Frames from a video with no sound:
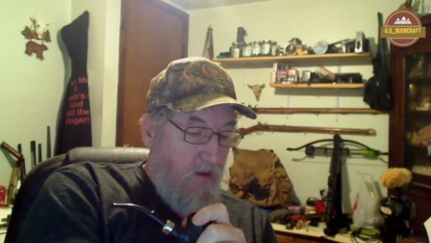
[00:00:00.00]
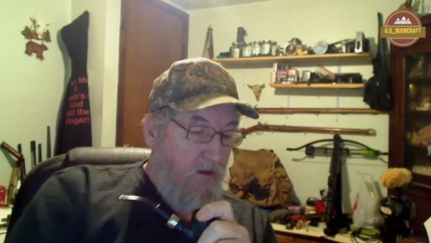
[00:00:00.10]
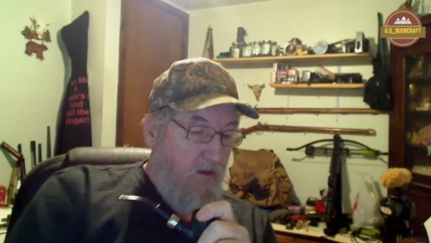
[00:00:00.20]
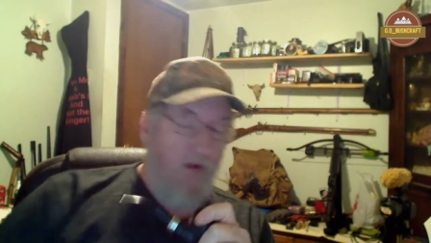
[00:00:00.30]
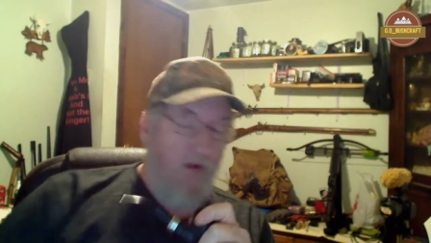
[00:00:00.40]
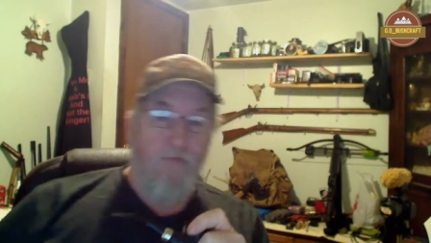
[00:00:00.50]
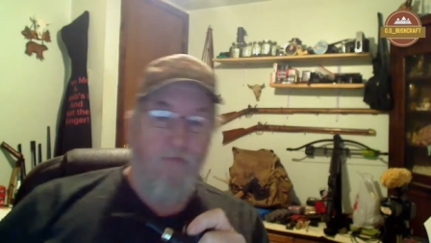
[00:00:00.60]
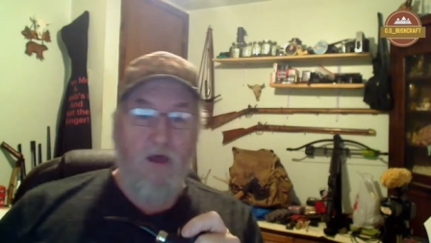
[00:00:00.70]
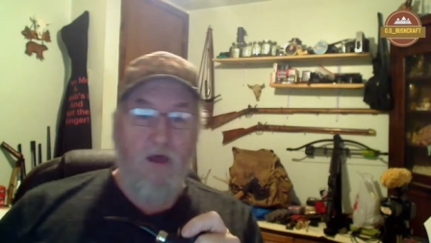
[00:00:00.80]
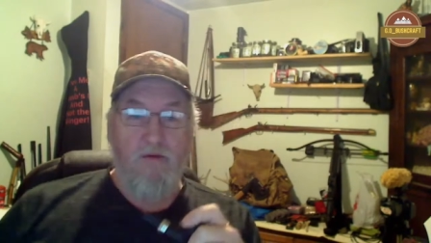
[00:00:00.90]
It's not
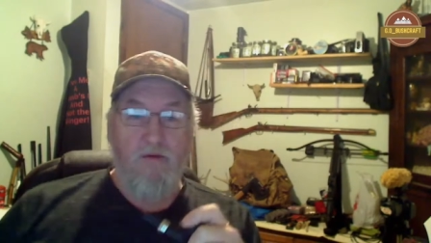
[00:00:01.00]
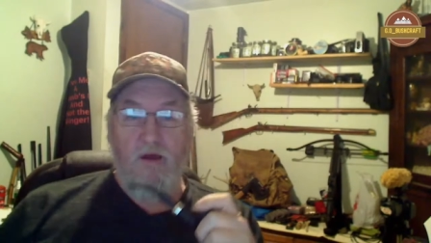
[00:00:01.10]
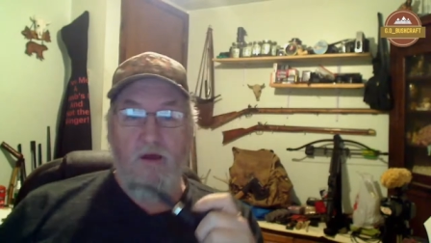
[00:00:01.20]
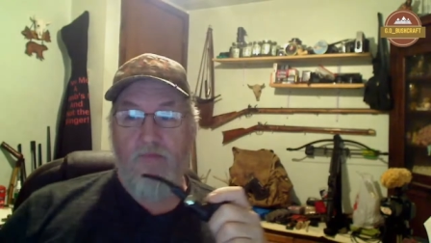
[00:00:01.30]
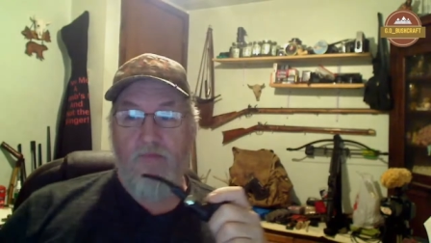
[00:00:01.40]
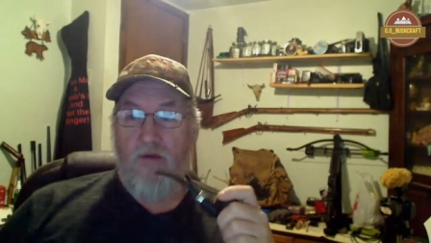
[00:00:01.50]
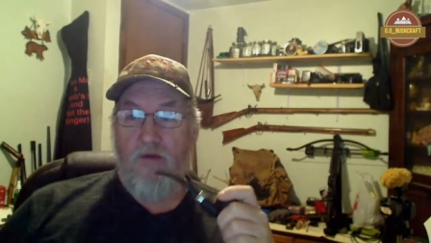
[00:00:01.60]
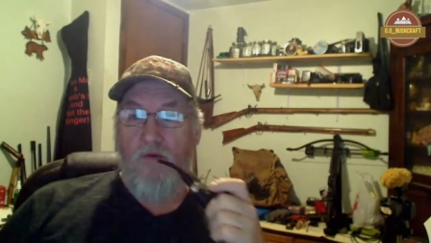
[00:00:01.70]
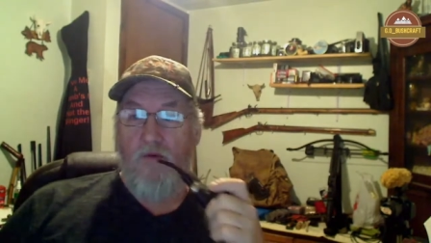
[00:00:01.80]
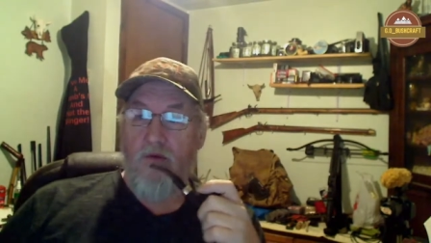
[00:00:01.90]
bad. It's not as bad as it
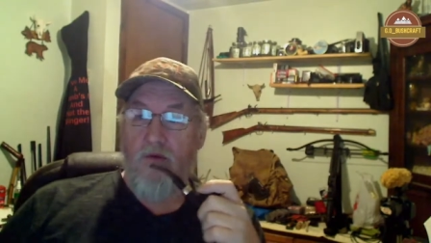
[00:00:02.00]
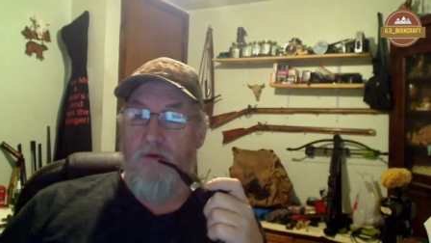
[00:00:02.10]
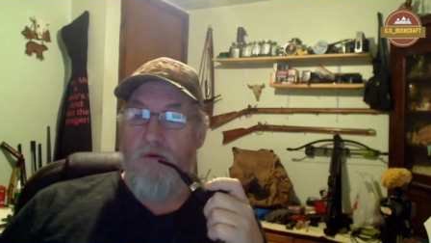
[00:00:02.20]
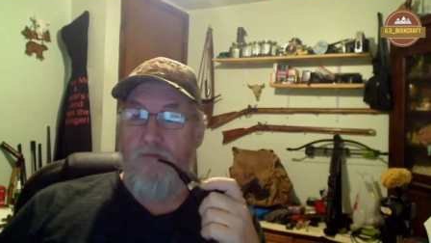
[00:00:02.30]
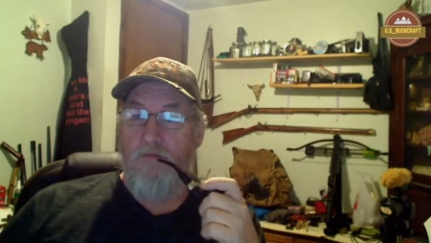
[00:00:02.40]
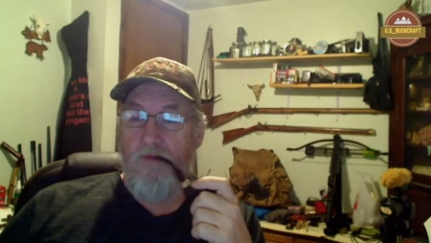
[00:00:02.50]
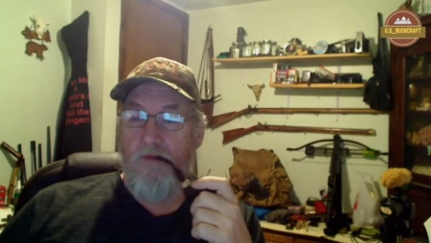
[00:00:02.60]
was, but